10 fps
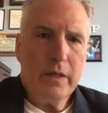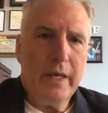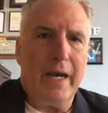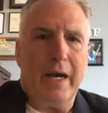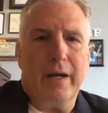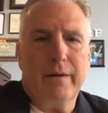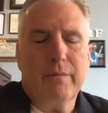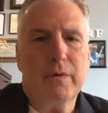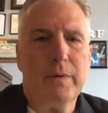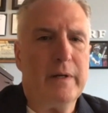Yeah,
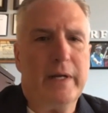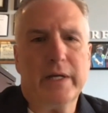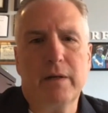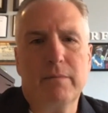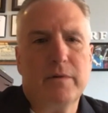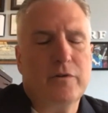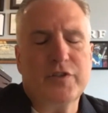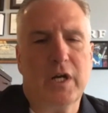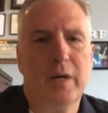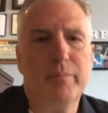
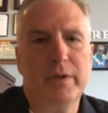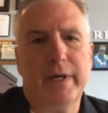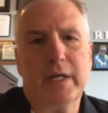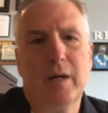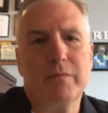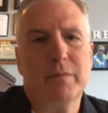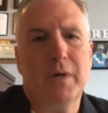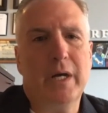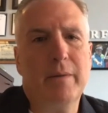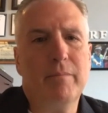there's a couple that come to
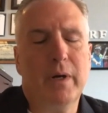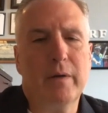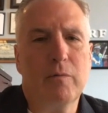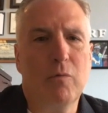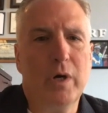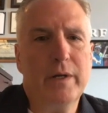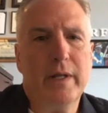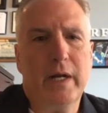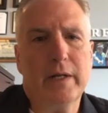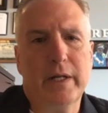mind, but one
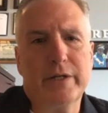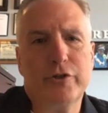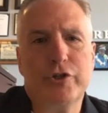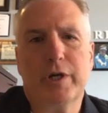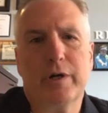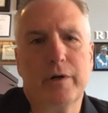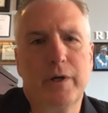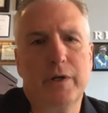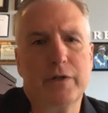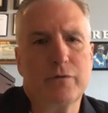that I'd like to share
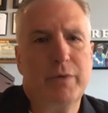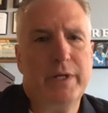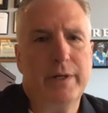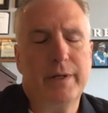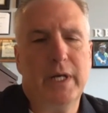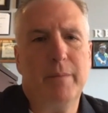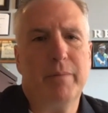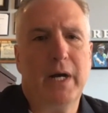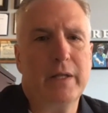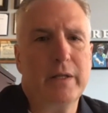is we did a
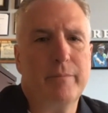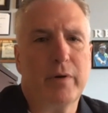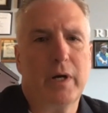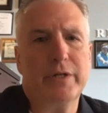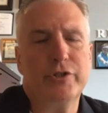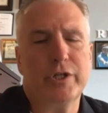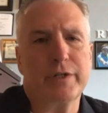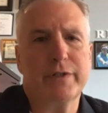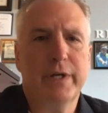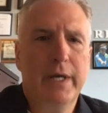pilot
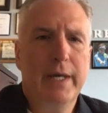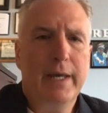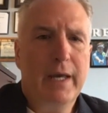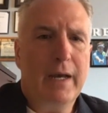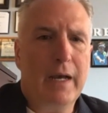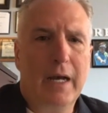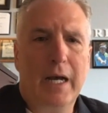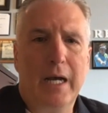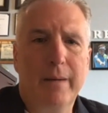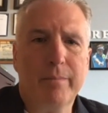project
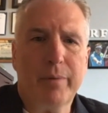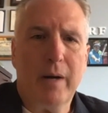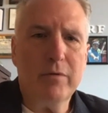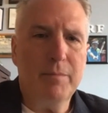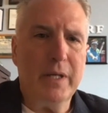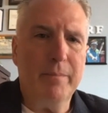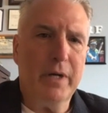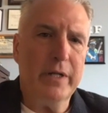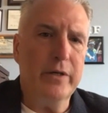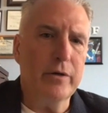probably
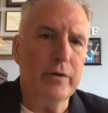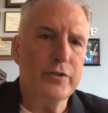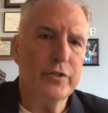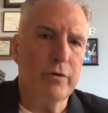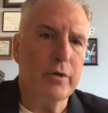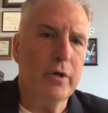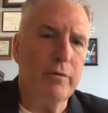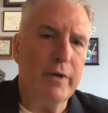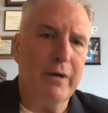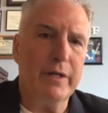about a year or so
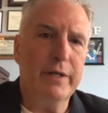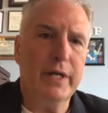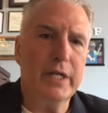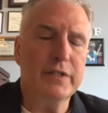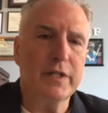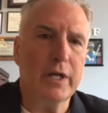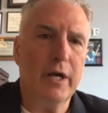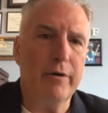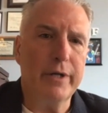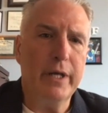ago down in Dickinson
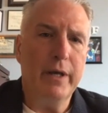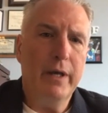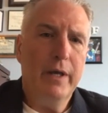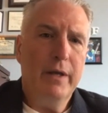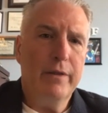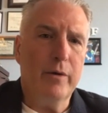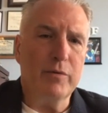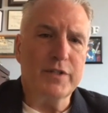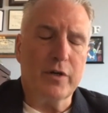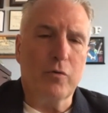County. There
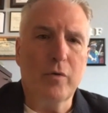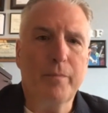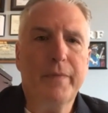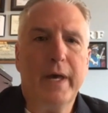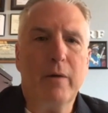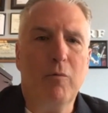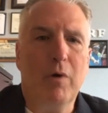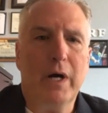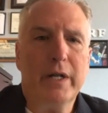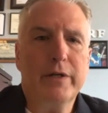was a group that
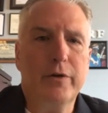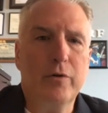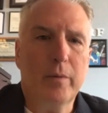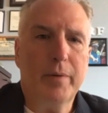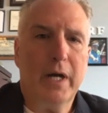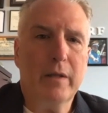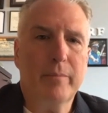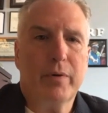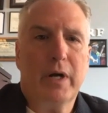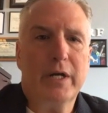wanted to do a
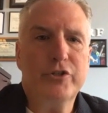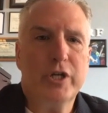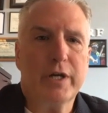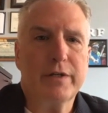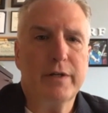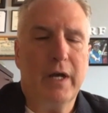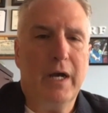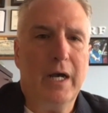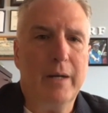pilot project